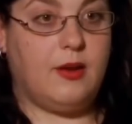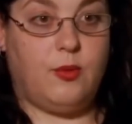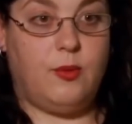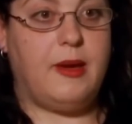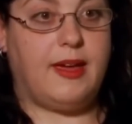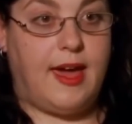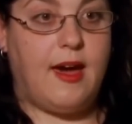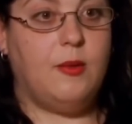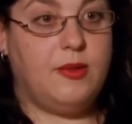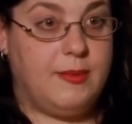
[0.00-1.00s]
I groom my
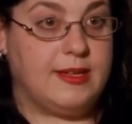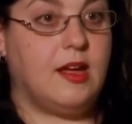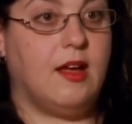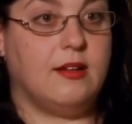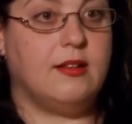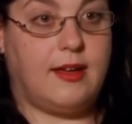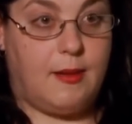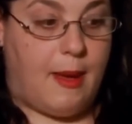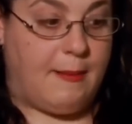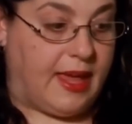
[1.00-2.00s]
cat with my tongue
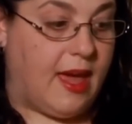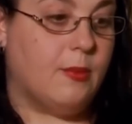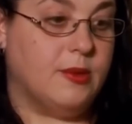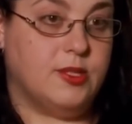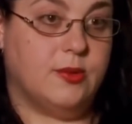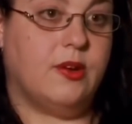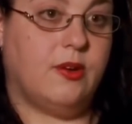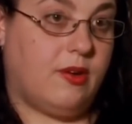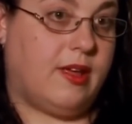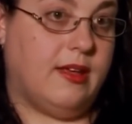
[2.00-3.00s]
like a mama cat would do
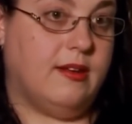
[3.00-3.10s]
to her